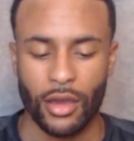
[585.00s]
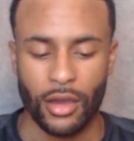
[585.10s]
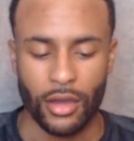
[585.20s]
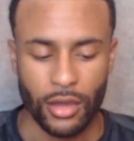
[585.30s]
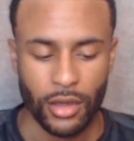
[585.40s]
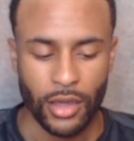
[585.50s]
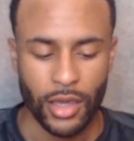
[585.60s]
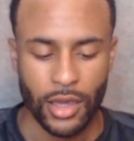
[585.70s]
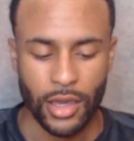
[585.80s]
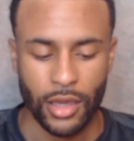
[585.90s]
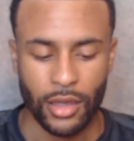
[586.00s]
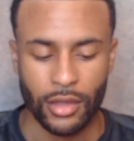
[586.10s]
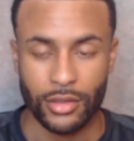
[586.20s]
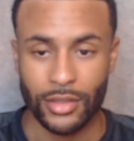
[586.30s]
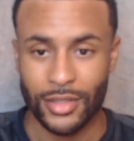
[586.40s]
Uh,
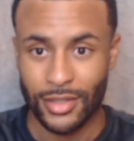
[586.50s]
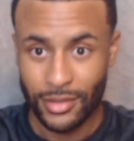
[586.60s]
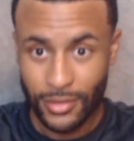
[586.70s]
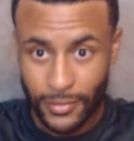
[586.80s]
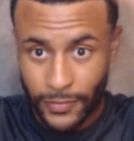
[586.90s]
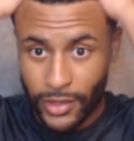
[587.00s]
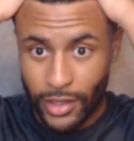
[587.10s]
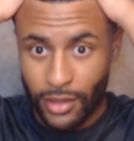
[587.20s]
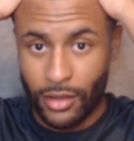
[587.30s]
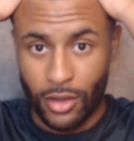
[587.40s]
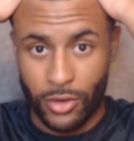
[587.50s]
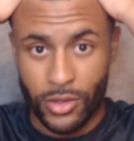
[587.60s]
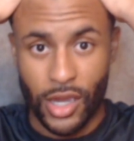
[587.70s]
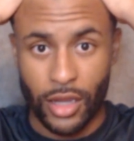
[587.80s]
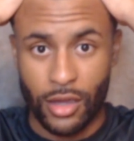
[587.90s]
and oh
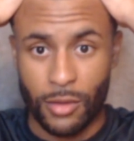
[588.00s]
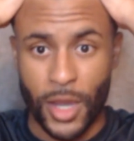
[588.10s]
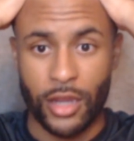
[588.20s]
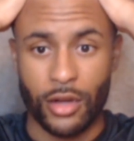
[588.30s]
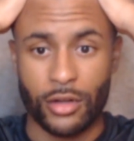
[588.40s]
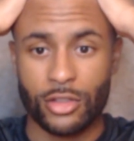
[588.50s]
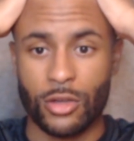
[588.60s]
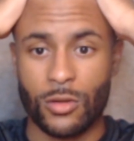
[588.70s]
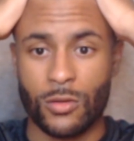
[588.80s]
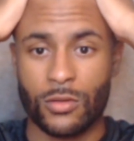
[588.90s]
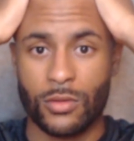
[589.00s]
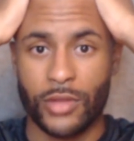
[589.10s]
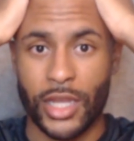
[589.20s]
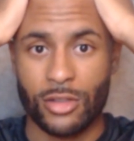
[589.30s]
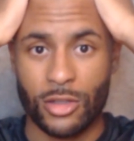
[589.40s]
yeah, I cut my hair. So
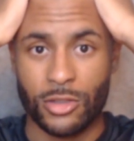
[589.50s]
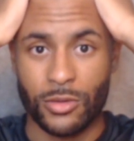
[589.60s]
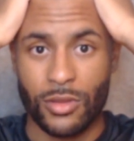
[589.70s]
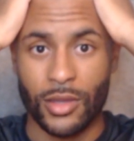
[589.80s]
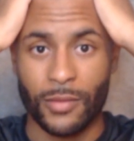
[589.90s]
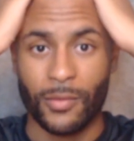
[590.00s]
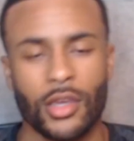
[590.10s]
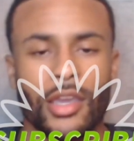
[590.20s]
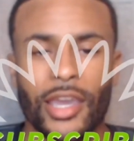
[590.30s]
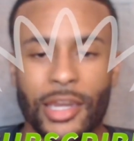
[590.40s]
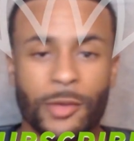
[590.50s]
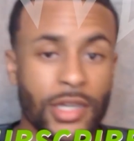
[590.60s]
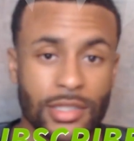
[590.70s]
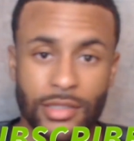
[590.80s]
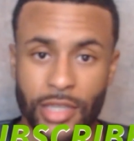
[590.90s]
that's also a thing.
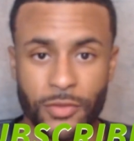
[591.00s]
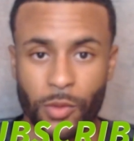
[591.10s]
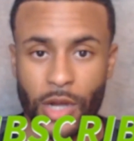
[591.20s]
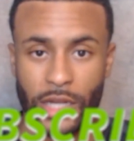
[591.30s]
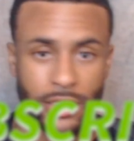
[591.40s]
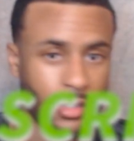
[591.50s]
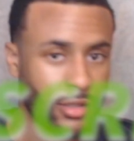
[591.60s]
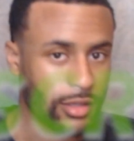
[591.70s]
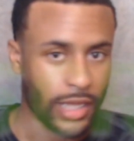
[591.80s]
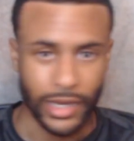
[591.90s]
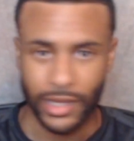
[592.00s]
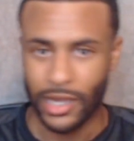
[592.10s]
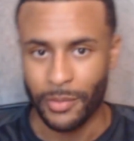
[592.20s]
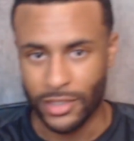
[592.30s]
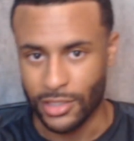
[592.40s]
Anyways, thanks for watching. Like,
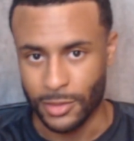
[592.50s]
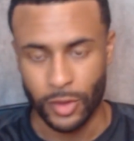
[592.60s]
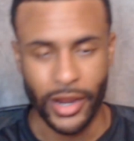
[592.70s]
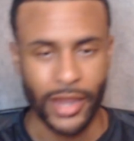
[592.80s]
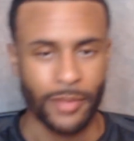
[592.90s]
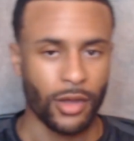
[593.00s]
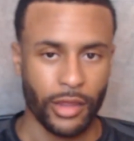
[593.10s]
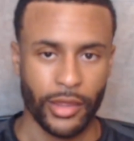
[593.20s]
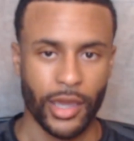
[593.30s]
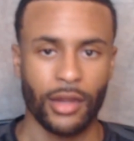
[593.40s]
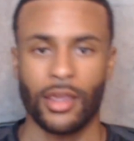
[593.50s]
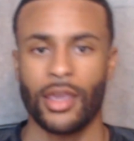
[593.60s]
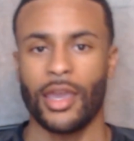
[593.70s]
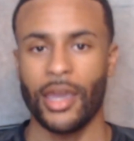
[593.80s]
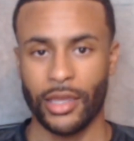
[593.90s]
comment, subscribe, all that.
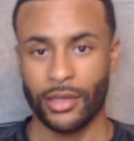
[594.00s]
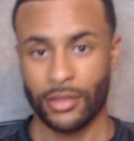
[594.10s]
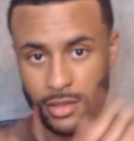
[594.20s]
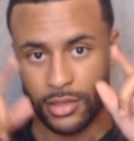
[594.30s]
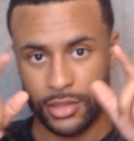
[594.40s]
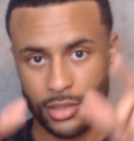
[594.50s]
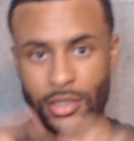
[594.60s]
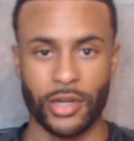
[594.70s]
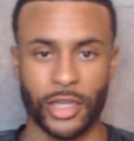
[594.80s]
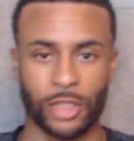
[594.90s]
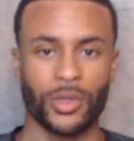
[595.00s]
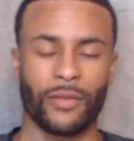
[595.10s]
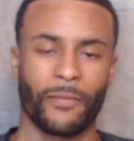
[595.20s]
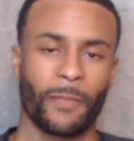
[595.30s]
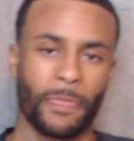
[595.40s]
And see you next week.
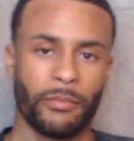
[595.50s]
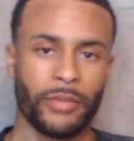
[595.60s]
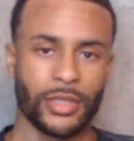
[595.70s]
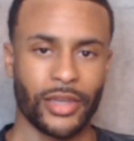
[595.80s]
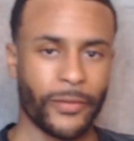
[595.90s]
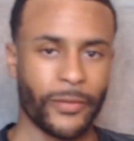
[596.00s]
Peace out.